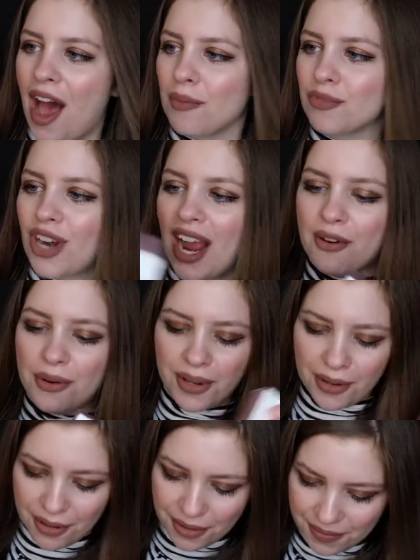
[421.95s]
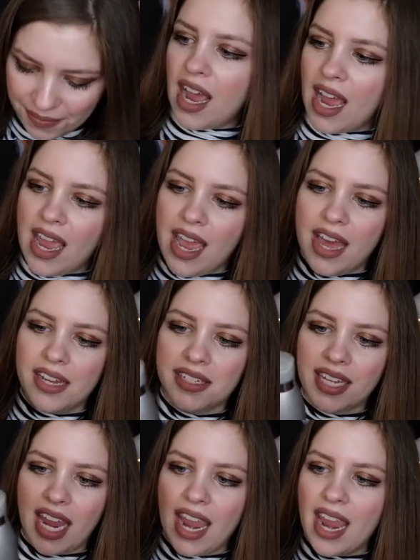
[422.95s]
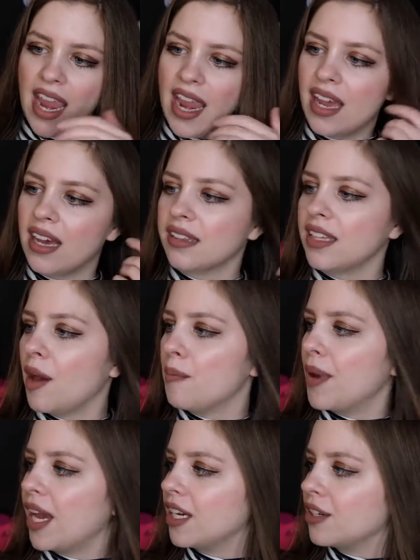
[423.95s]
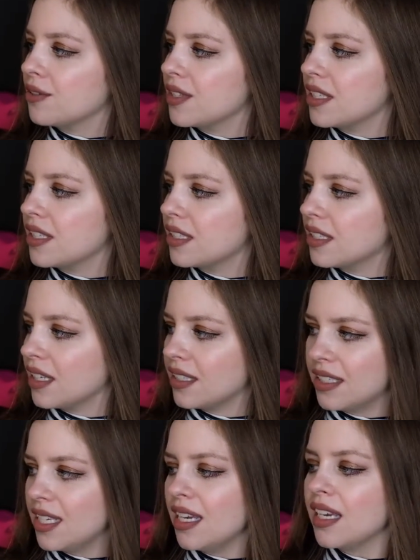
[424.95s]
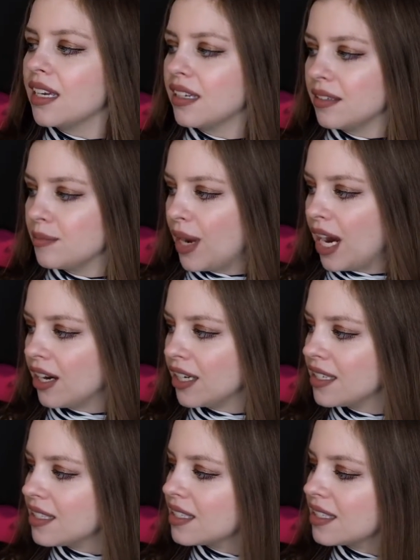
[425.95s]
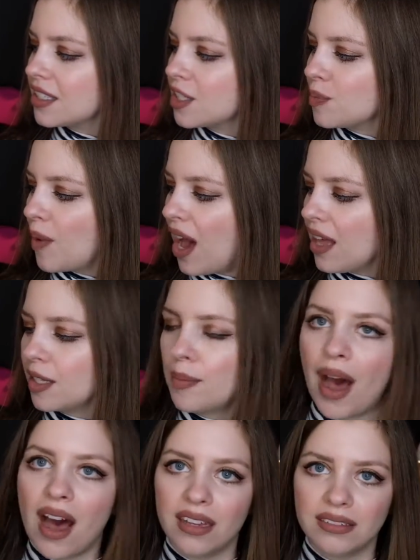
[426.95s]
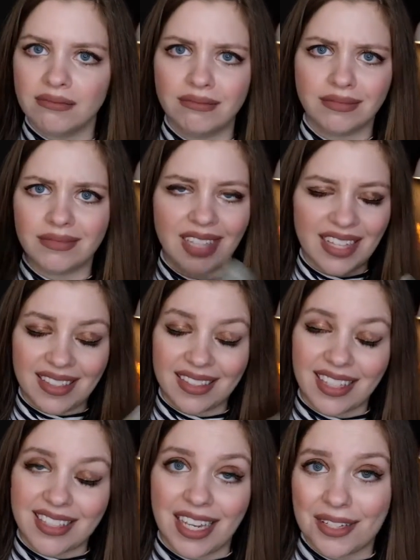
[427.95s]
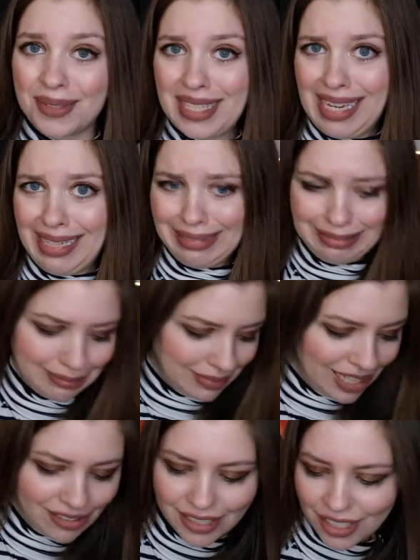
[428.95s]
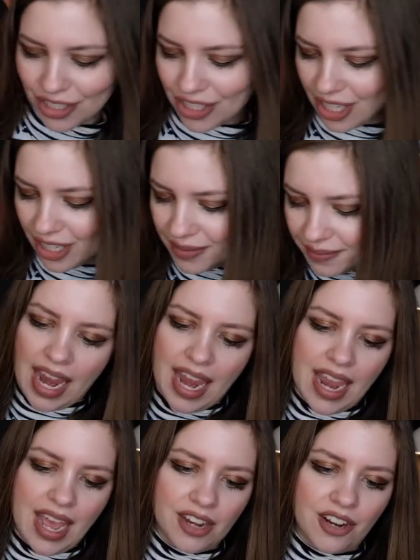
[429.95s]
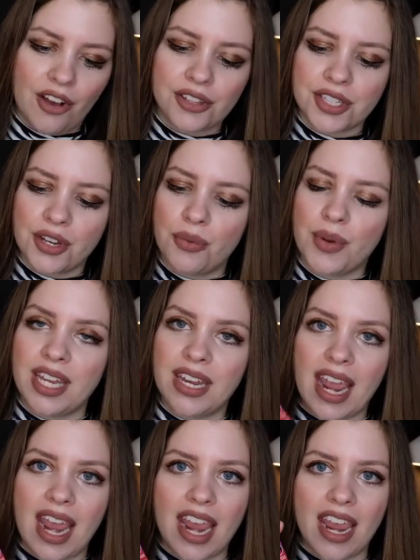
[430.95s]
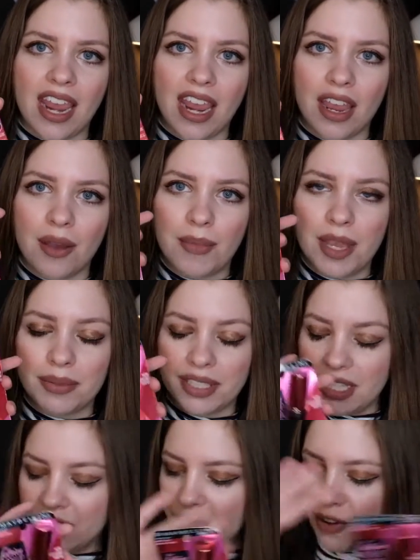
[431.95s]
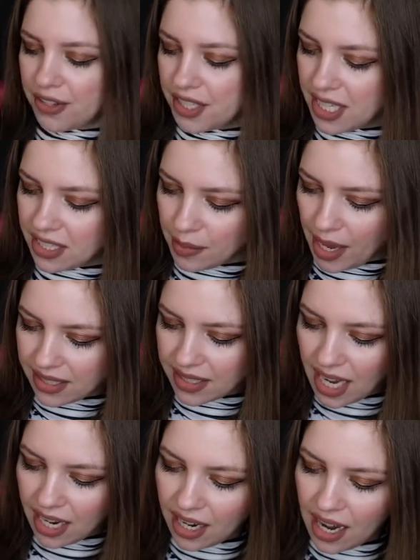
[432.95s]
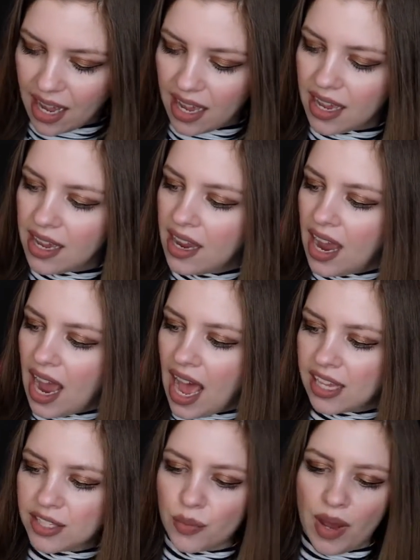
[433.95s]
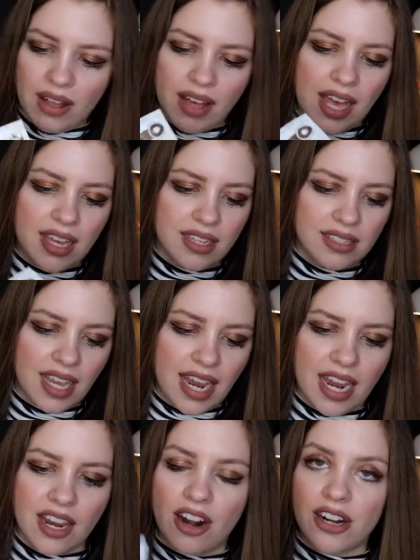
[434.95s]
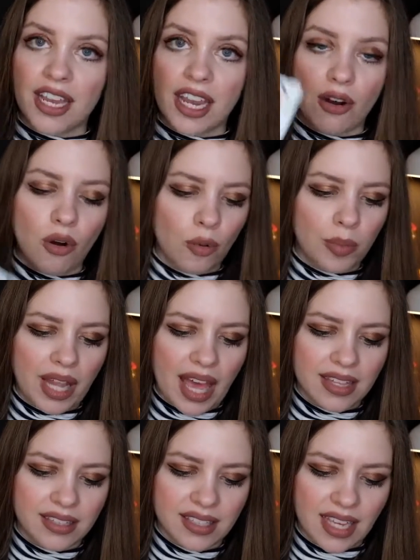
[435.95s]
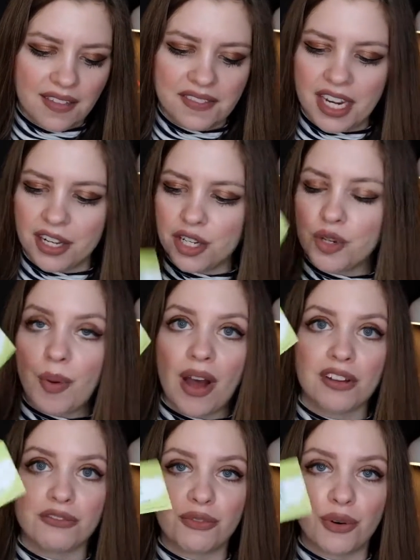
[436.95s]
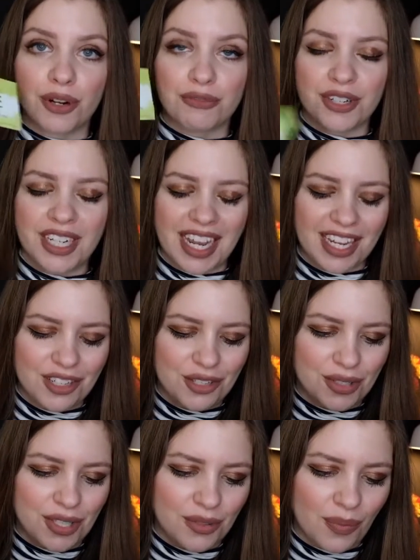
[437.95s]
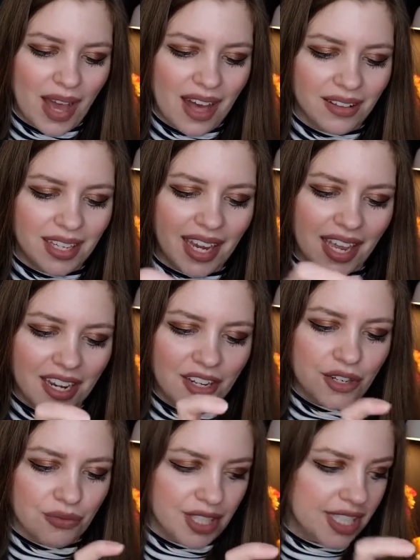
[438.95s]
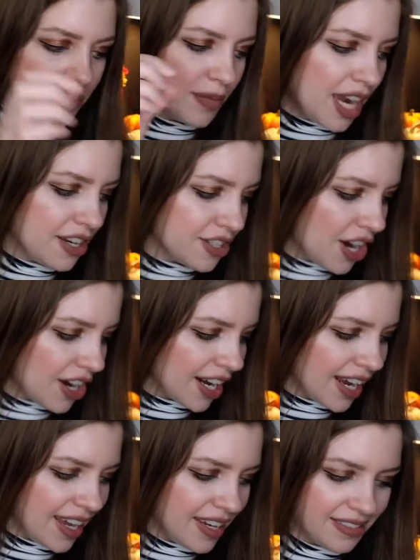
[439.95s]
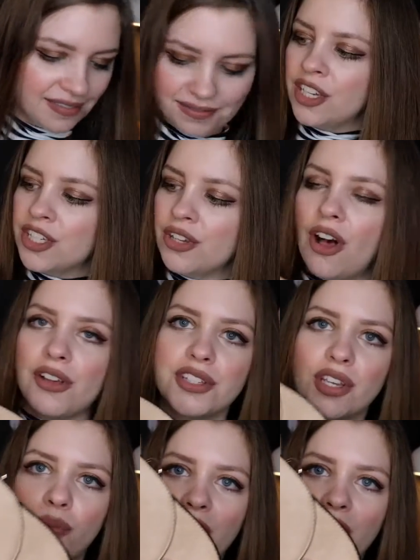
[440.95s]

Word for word: um, dry oil and a La Biostatique Paris Spa Le Bon. I think that's how you say it. Not really sure. And also win a Maybelline The Falsies mascara, as well as a Garnier Whole Blends, and then a coupon for free Naked Juice as well. Again, you can redeem that at Target. You'll also